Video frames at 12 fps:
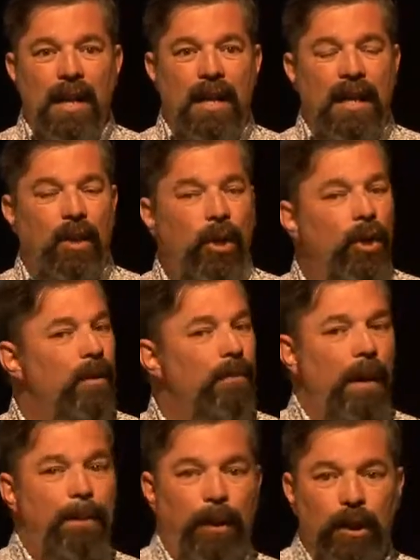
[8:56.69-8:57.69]
He couldn't
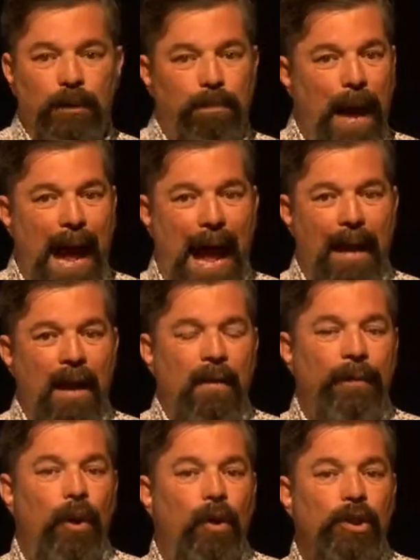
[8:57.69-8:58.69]
be pushed back.
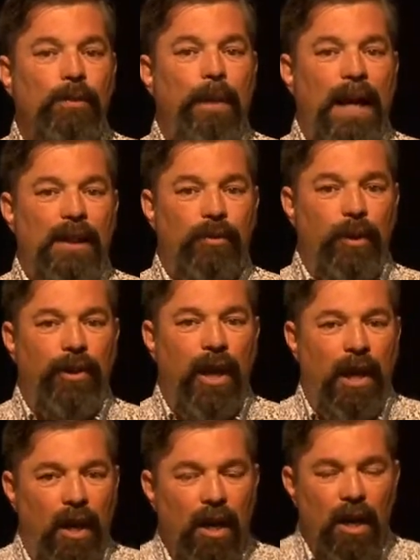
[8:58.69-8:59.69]
Those spikes were
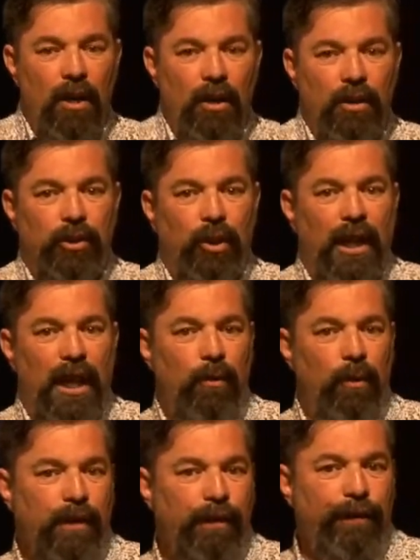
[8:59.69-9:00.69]
there so that he
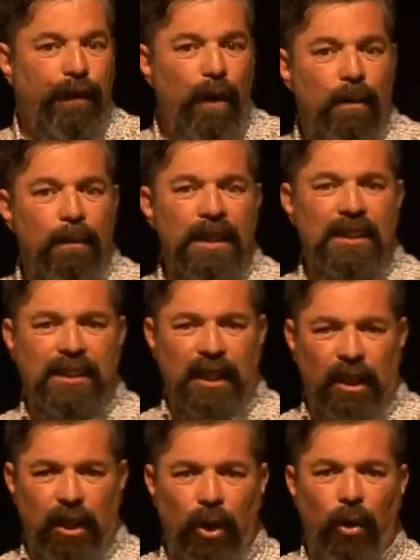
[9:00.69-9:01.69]
was firmly
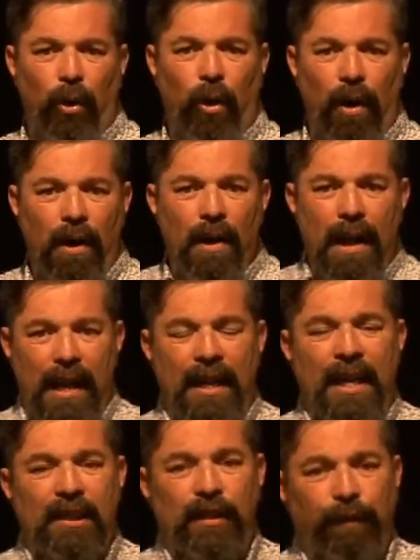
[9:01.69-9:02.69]
secure in his